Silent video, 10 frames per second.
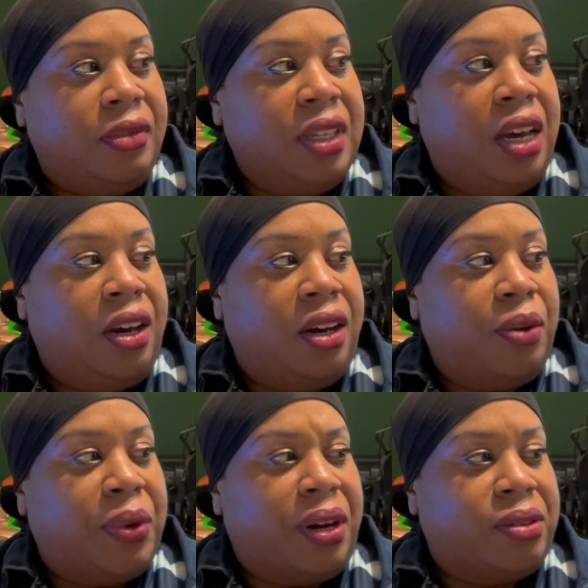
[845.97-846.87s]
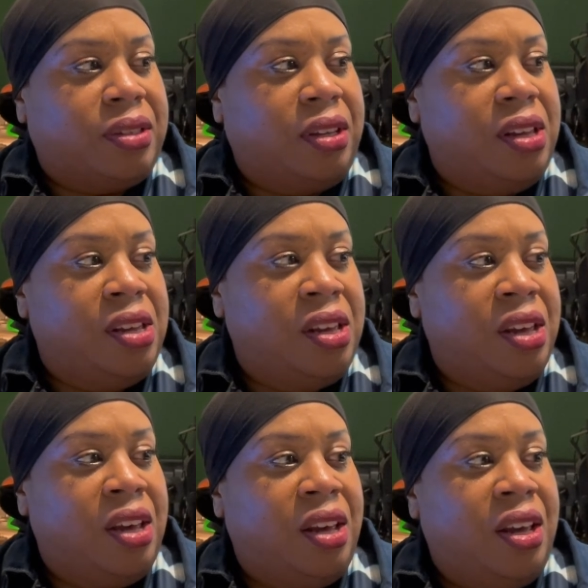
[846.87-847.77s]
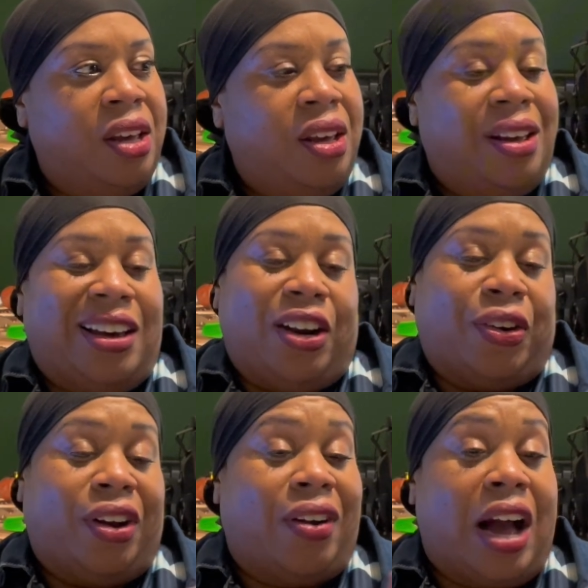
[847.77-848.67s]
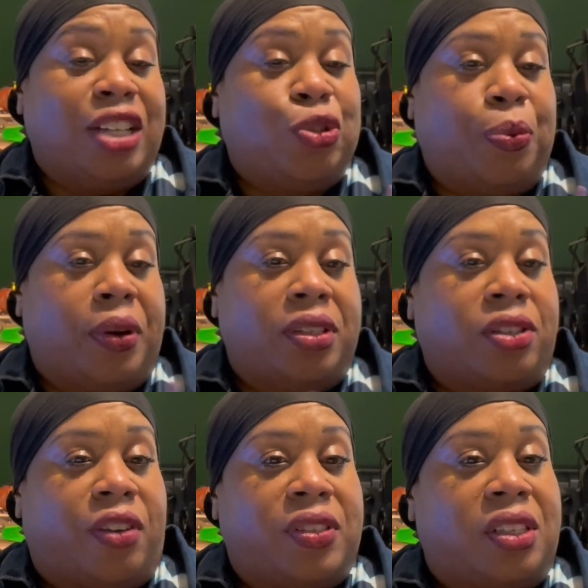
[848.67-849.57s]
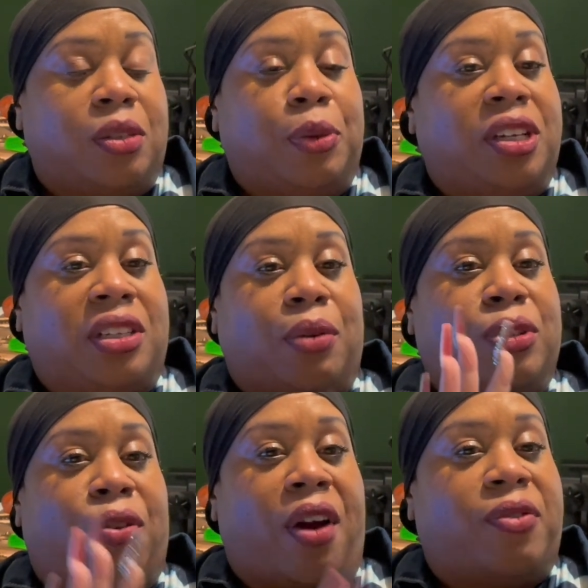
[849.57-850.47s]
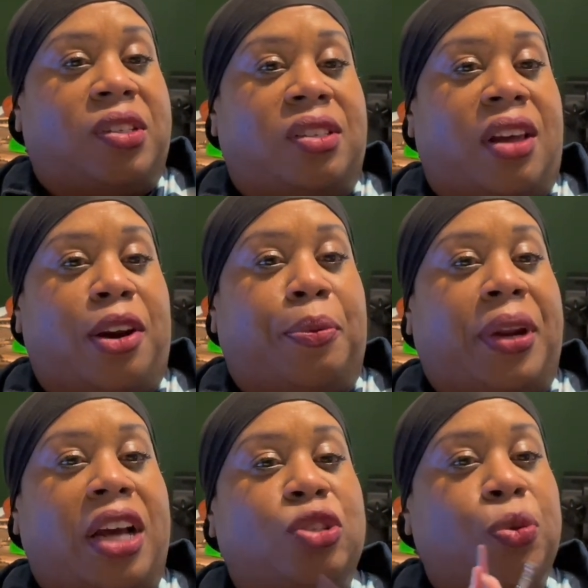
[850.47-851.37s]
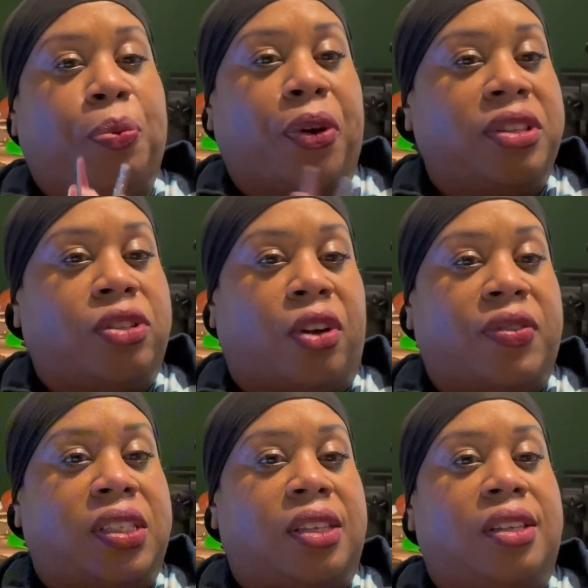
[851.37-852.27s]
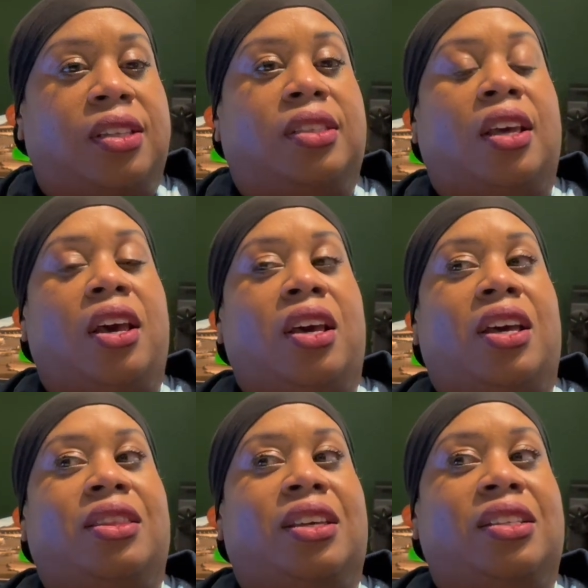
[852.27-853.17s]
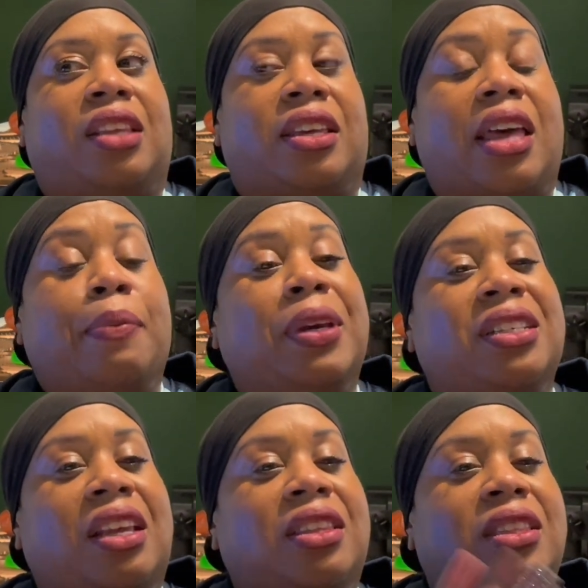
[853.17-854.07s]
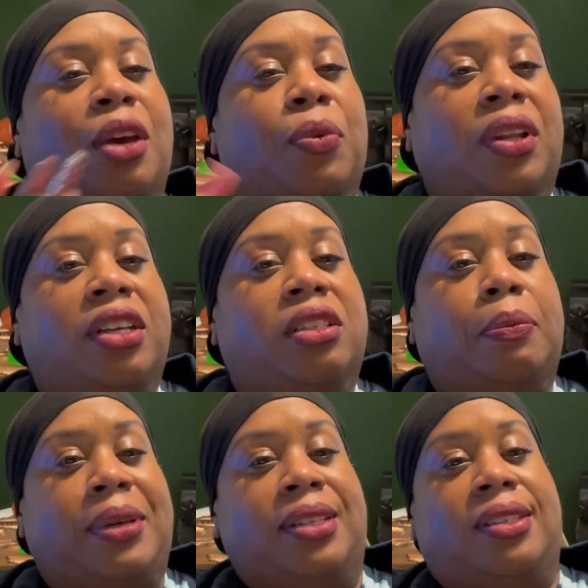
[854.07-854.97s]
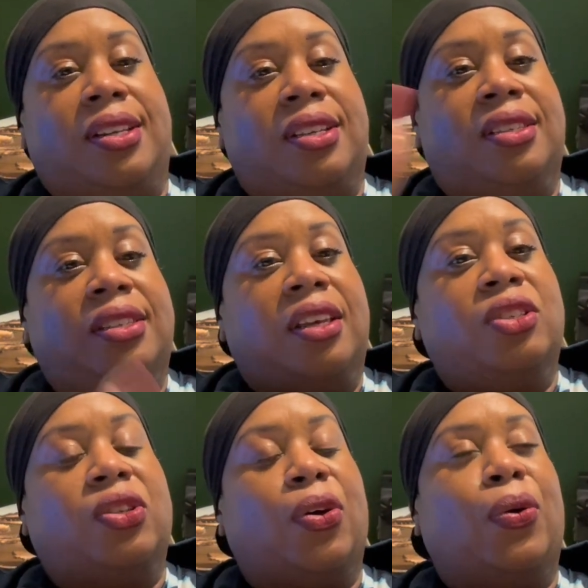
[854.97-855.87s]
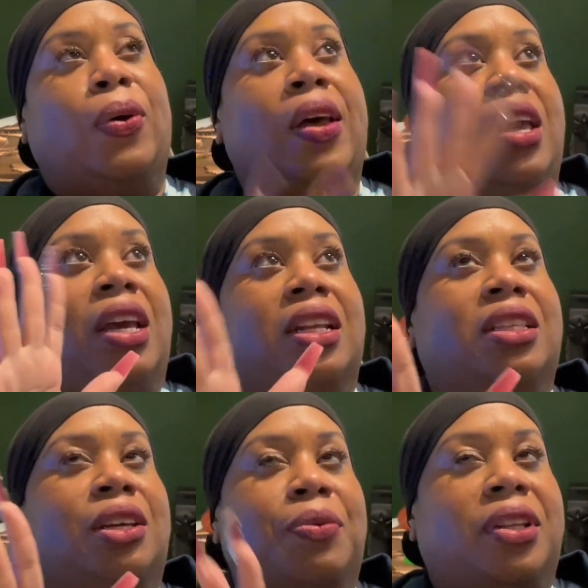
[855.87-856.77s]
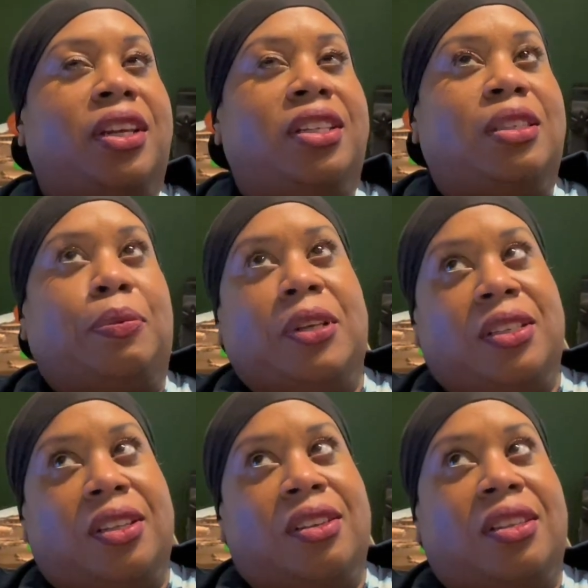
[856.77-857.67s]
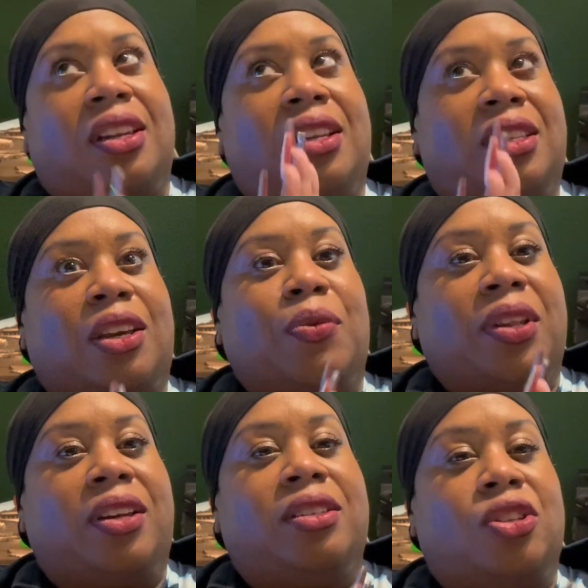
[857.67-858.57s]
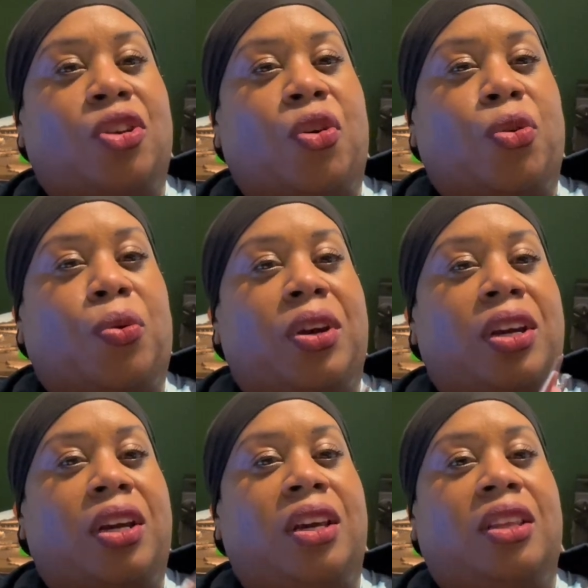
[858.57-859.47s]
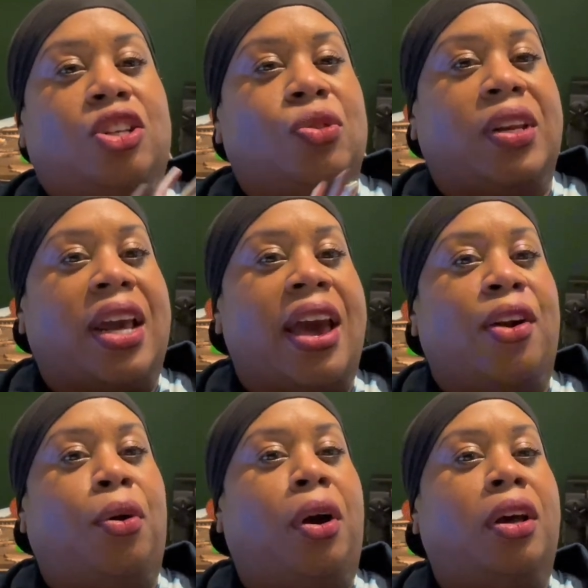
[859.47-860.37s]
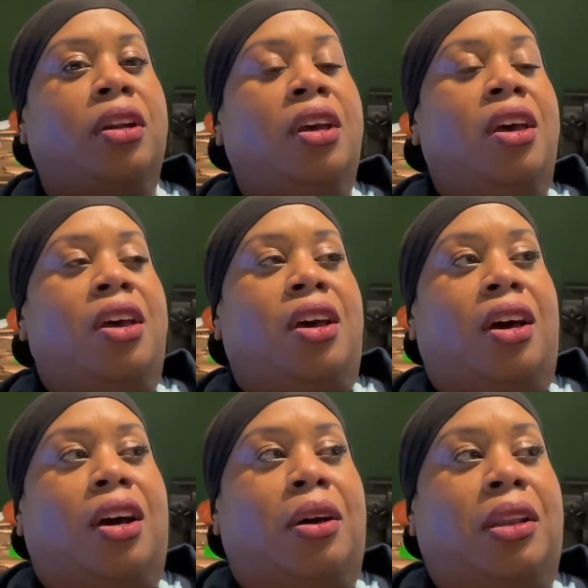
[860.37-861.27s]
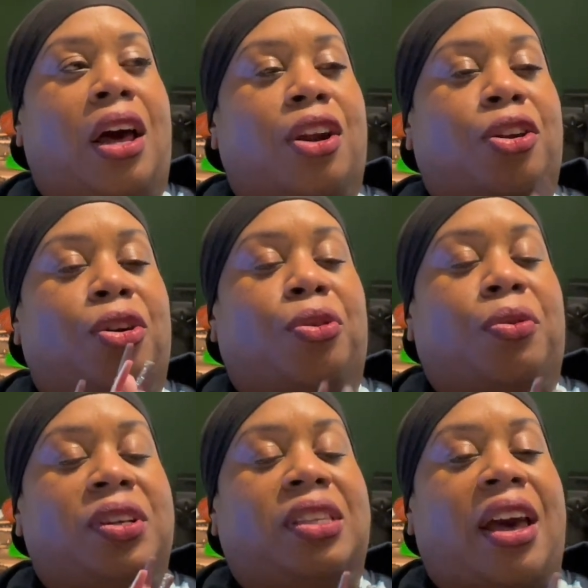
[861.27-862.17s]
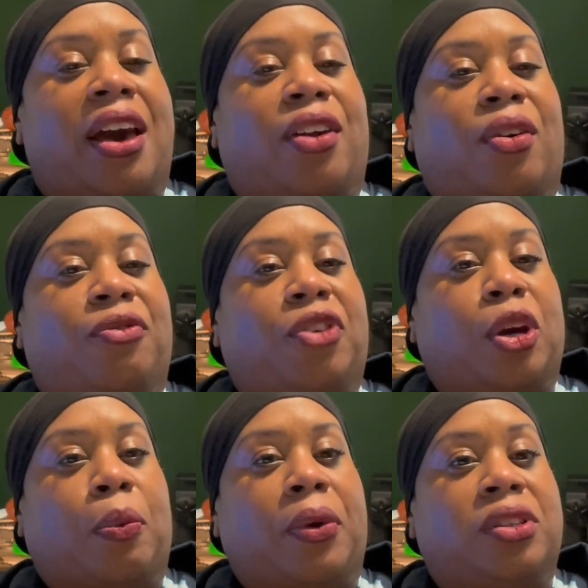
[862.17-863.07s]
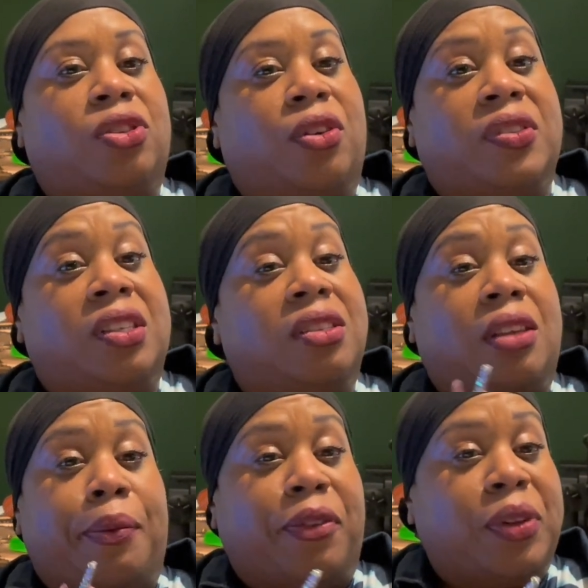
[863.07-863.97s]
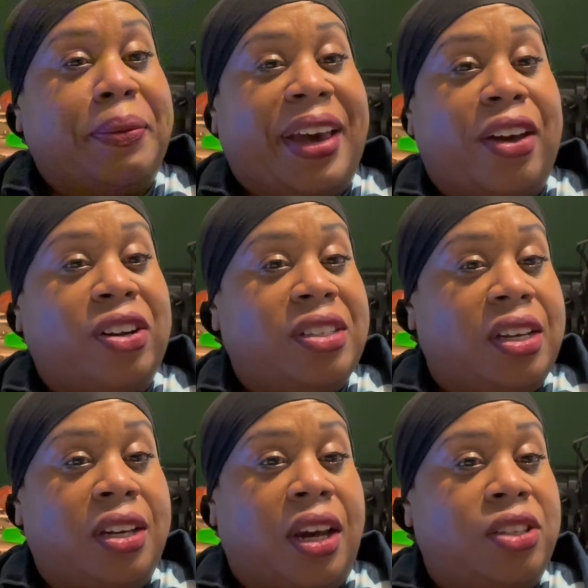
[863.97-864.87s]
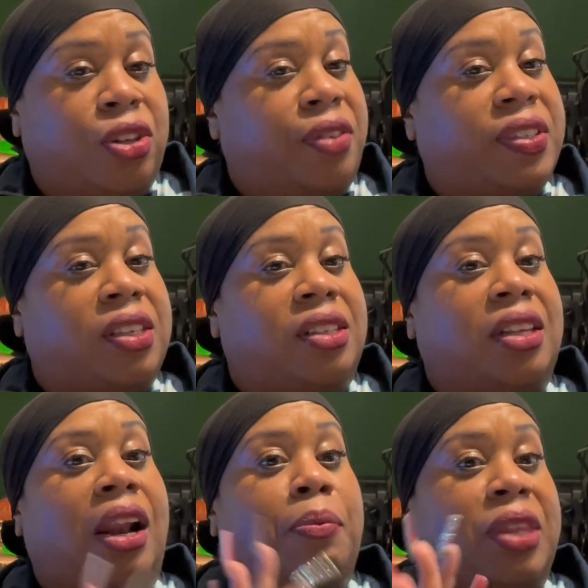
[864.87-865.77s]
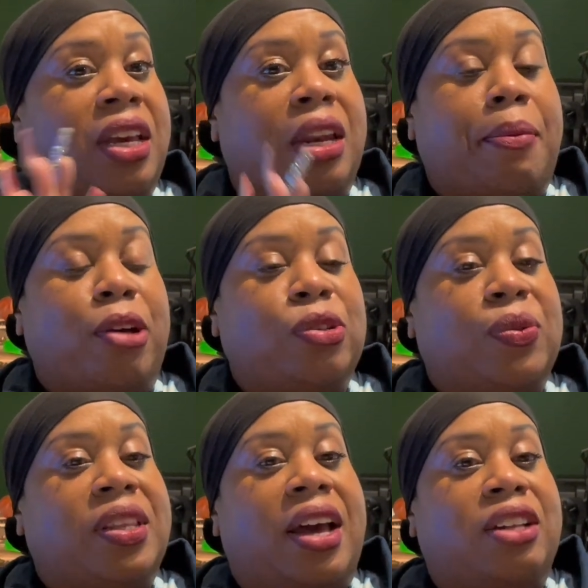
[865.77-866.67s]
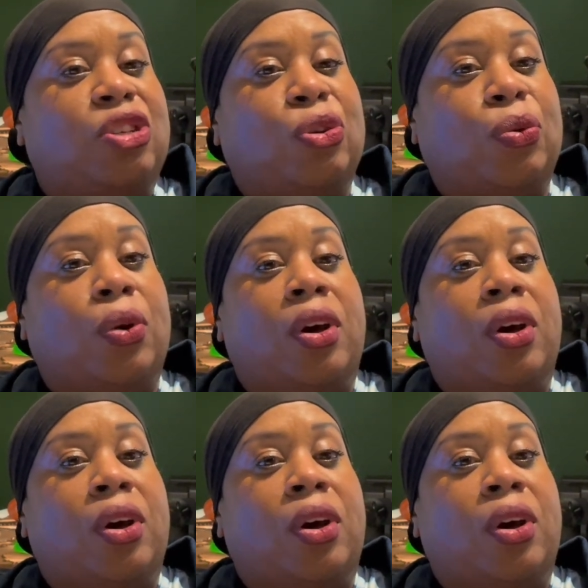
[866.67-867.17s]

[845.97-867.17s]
what else? I don't know. I do print services because I was a graphic designer, but I do print services and things like that because I think they relate to business. So anything relating to business and anything relating to notary that you can add on. A lot of notaries add on fingerprint services. Some of them add on DNA services, and I'm thinking about doing that too.